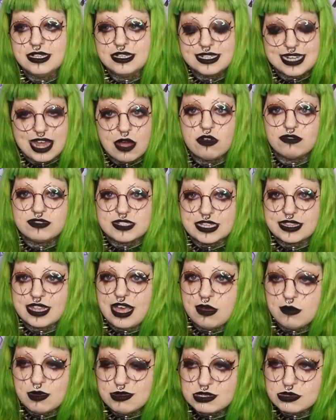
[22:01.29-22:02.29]
Now I've said
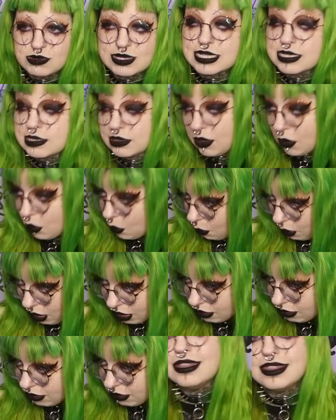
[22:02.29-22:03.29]
that, I won't do a single
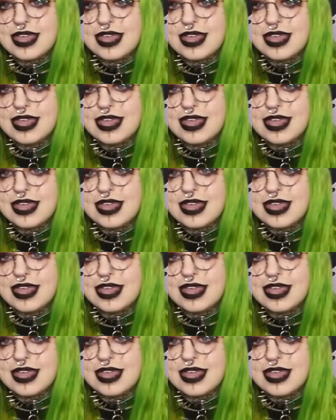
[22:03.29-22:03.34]
one.